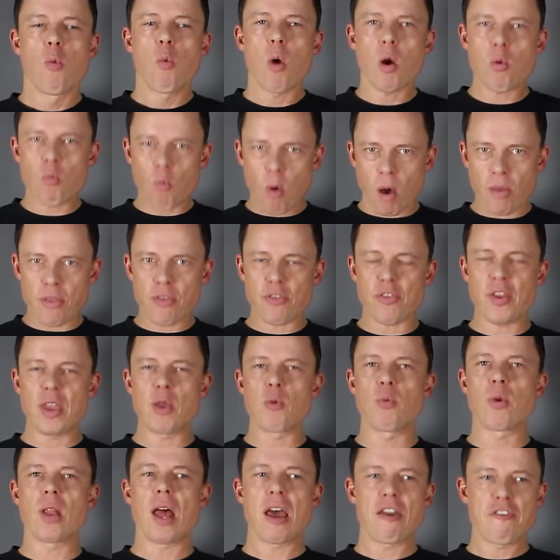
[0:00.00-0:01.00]
What one
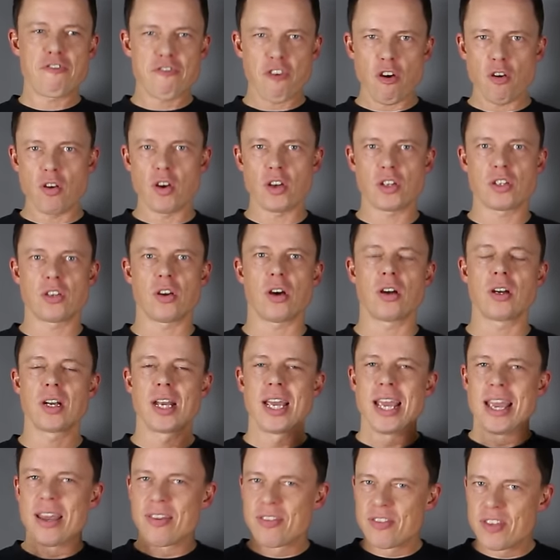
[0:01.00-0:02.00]
thing will I focus on
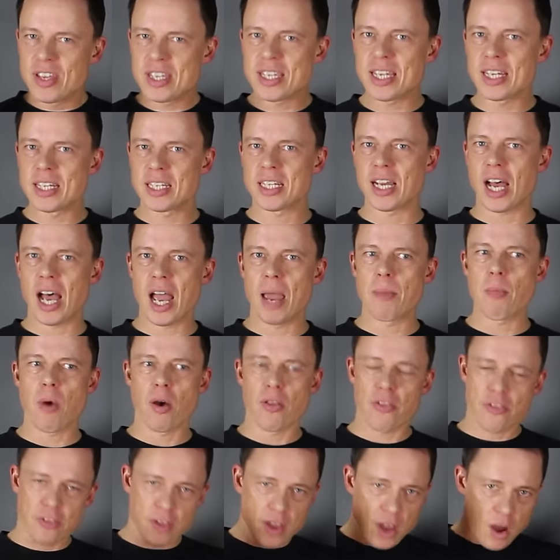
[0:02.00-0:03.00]
this entire
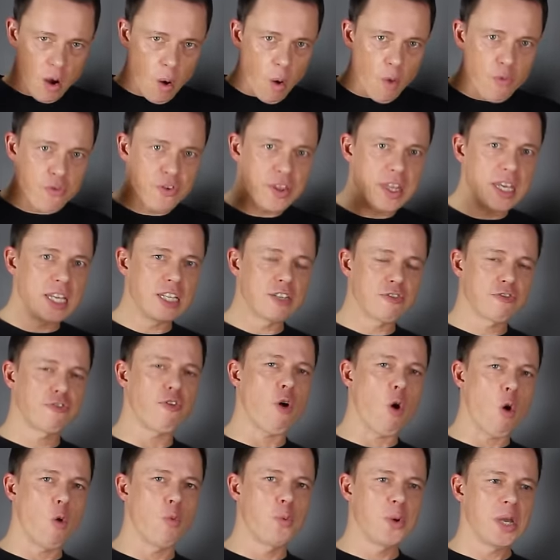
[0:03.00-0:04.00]
month or for these
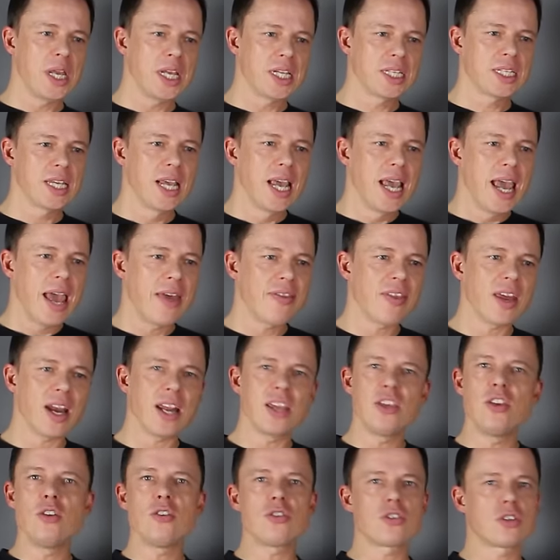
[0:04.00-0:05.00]
4 weeks? And then
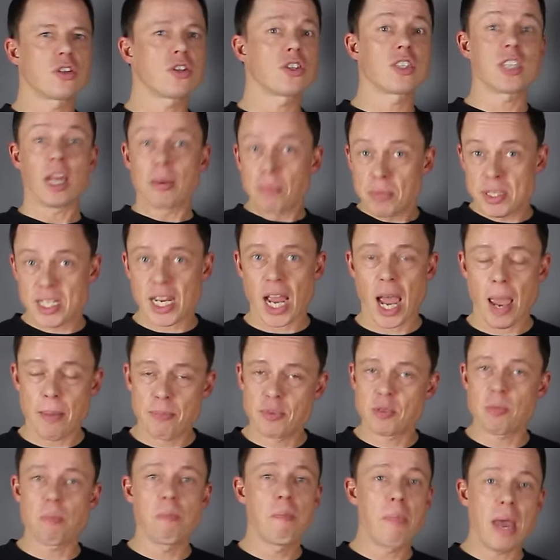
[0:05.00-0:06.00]
I used to
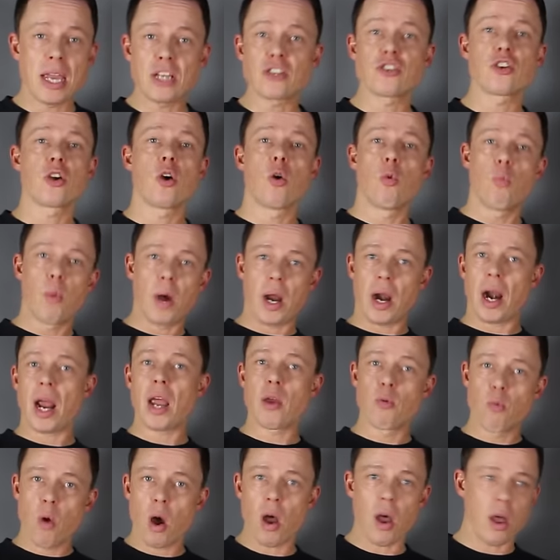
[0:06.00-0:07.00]
sometimes measure where
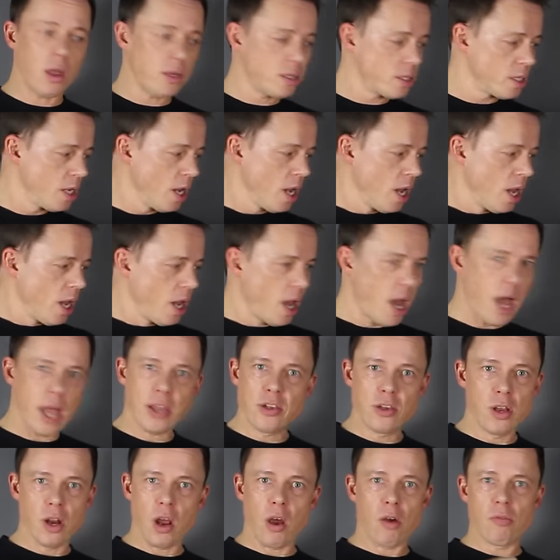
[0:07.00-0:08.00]
I was,
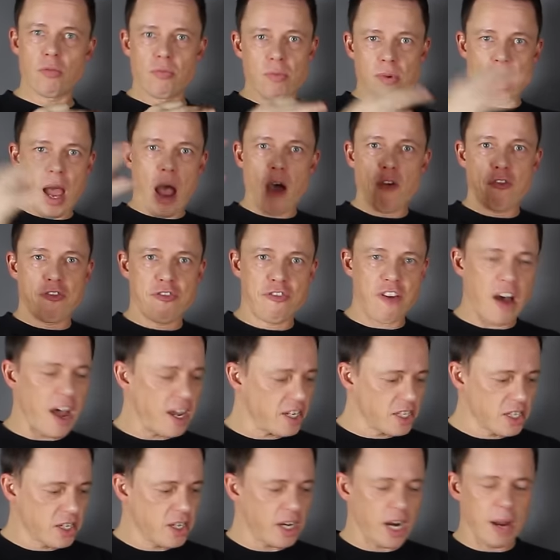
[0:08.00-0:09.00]
you know, how
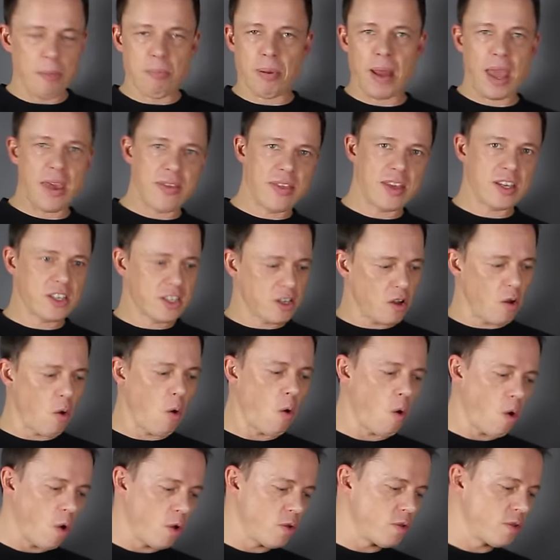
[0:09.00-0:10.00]
fast could I play this
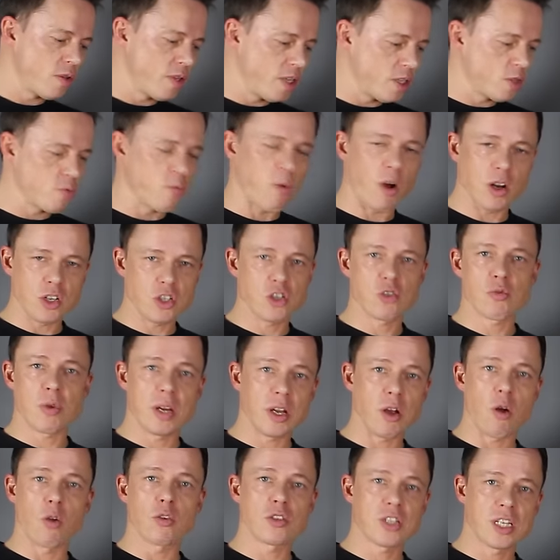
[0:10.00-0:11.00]
or this one
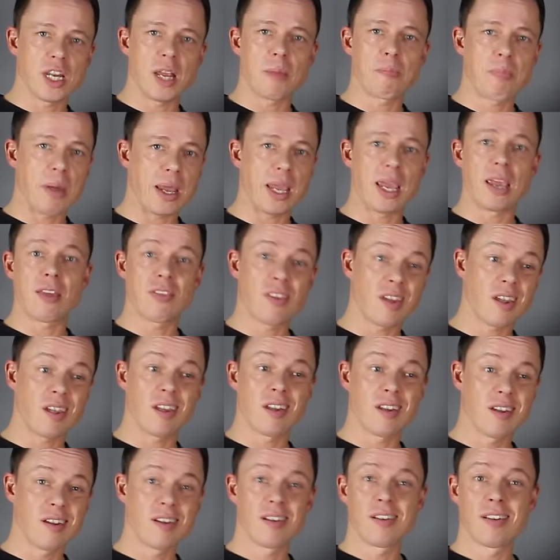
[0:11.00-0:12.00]
string alternate picking
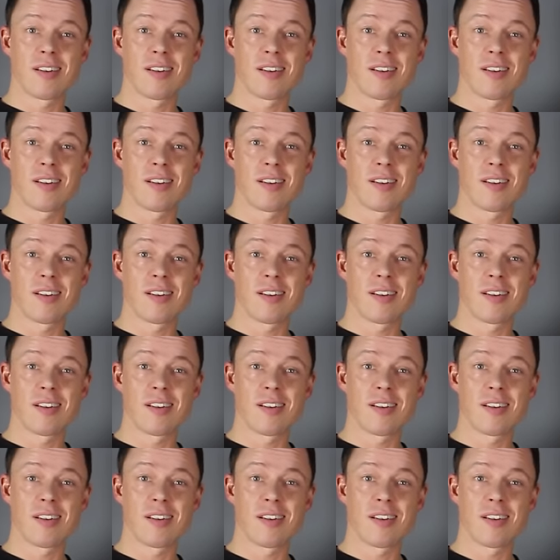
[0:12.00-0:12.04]
thing.